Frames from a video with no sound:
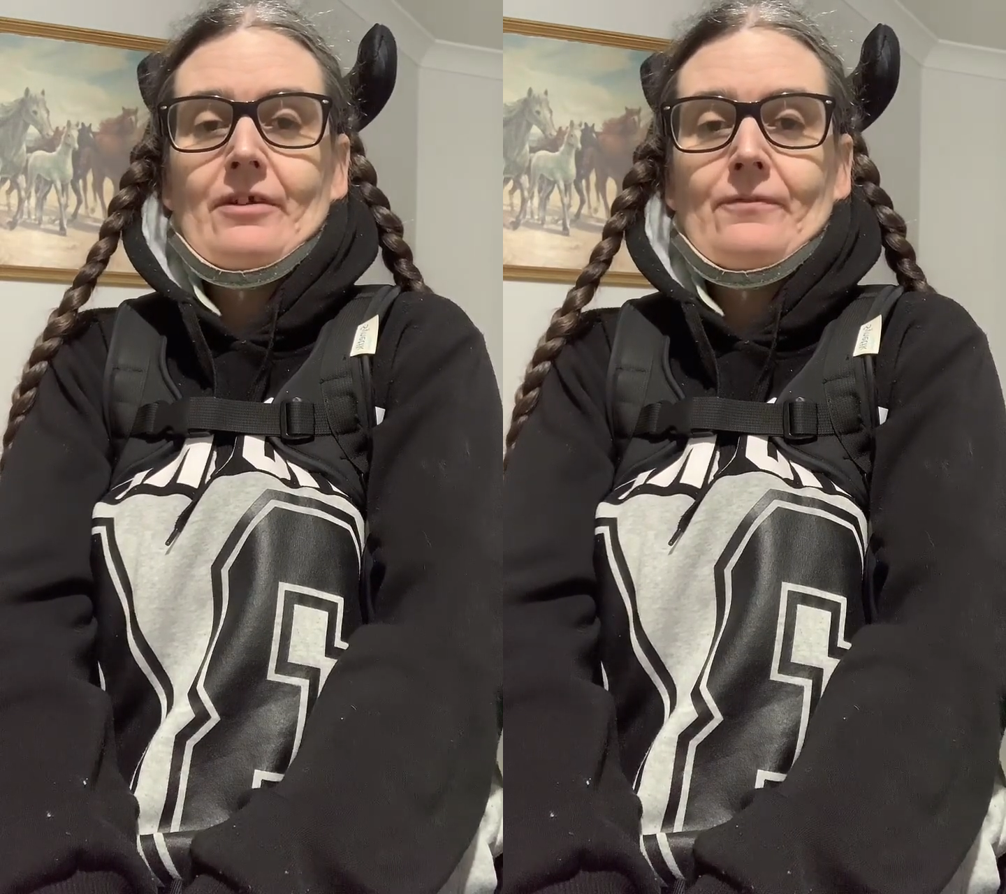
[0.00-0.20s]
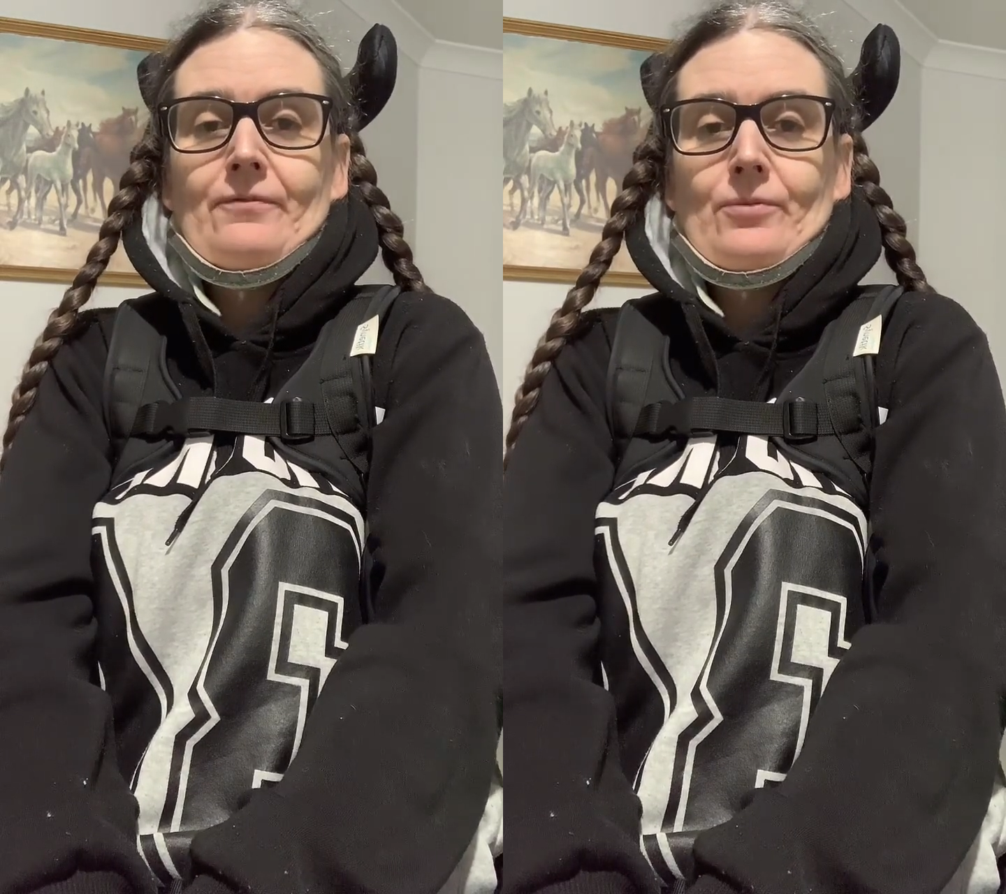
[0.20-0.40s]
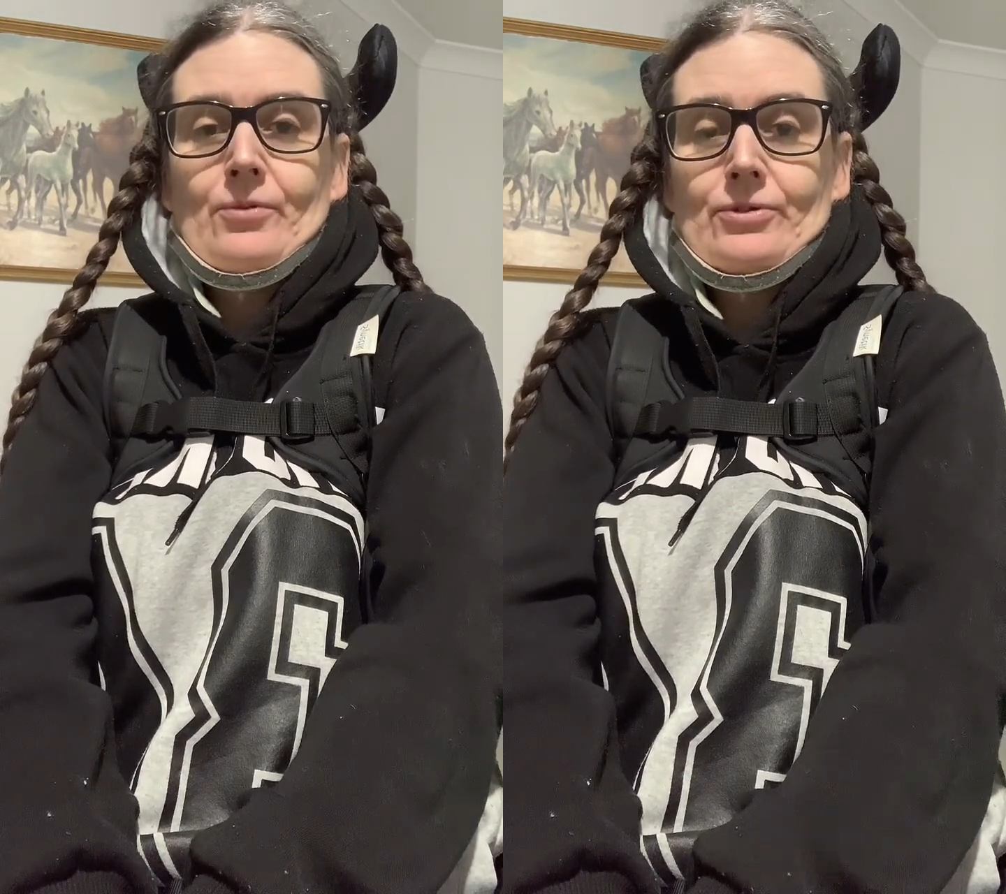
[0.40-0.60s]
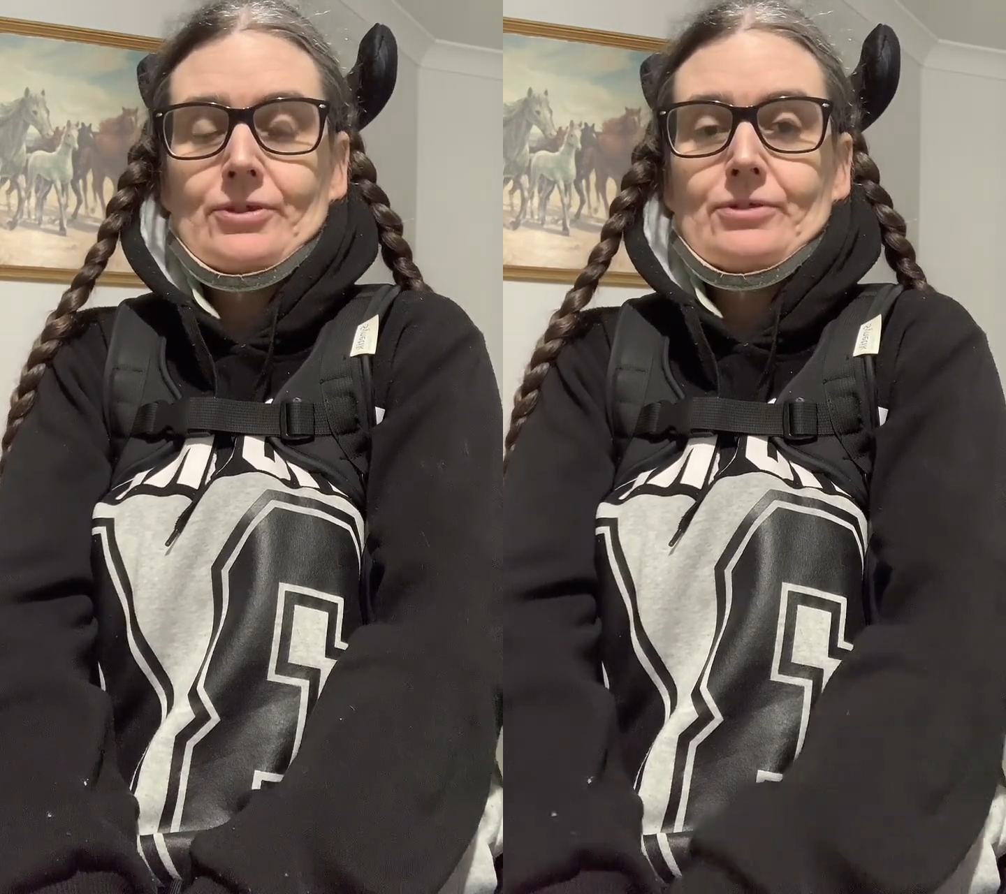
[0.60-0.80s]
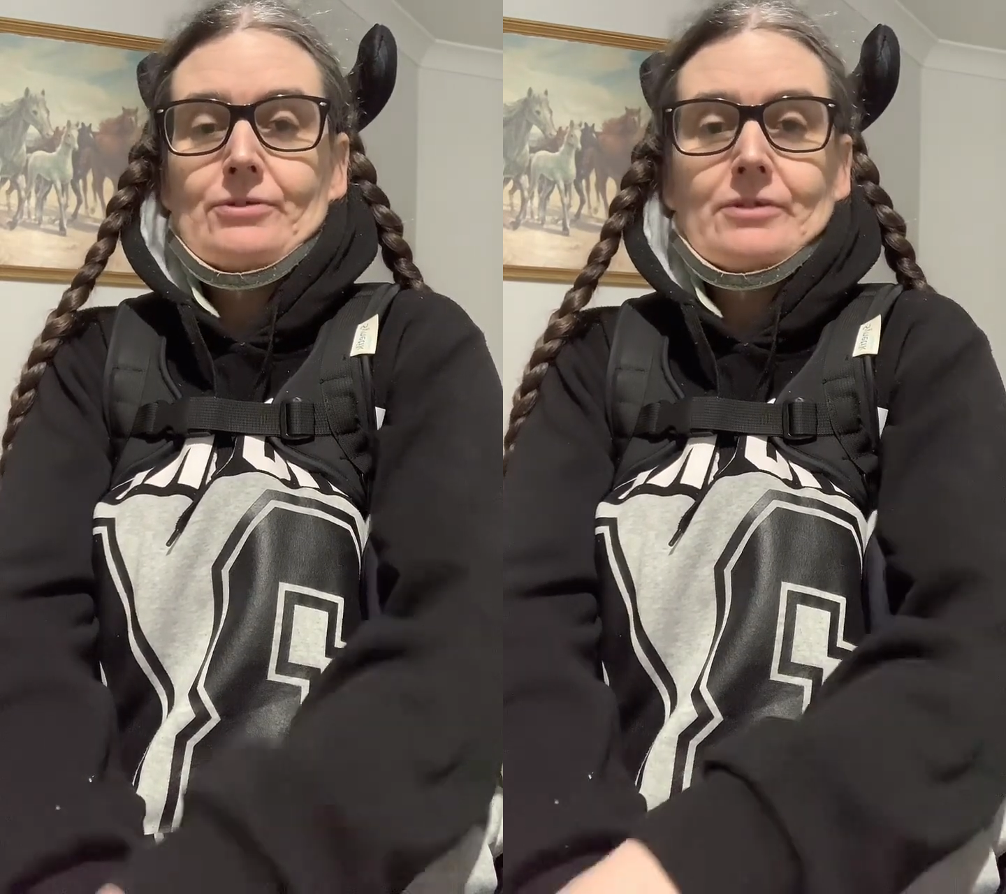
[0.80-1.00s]
if you
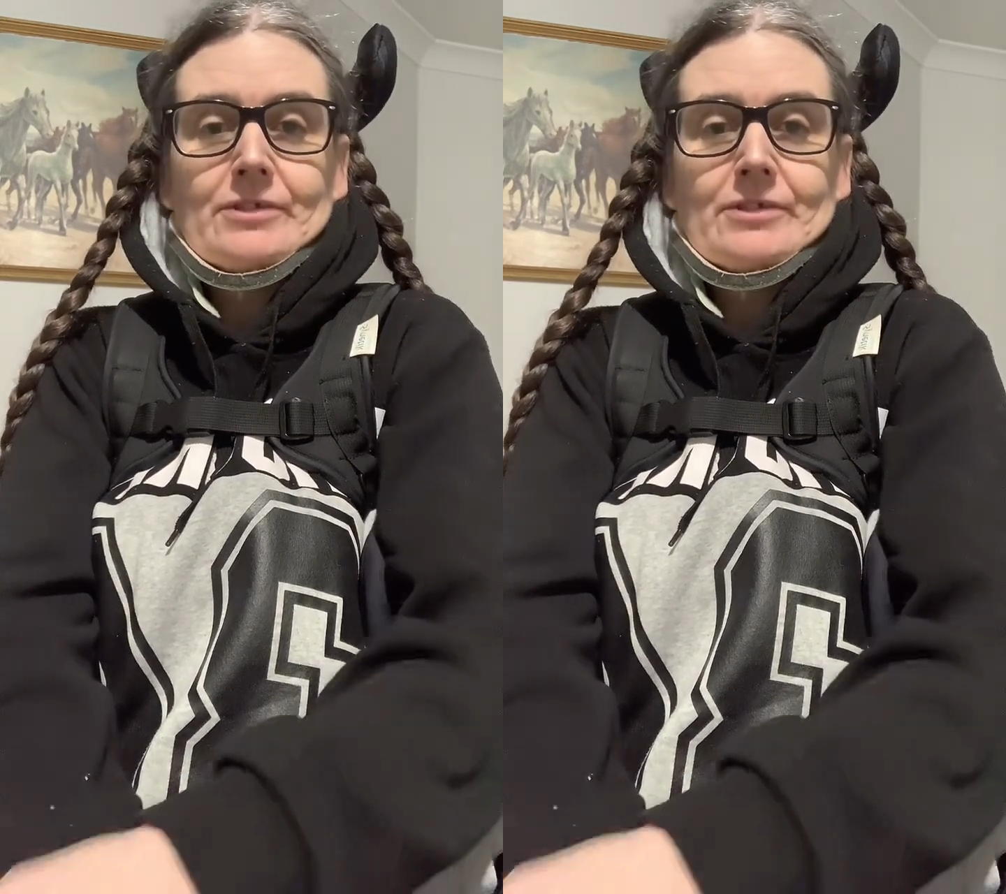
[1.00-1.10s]
want to,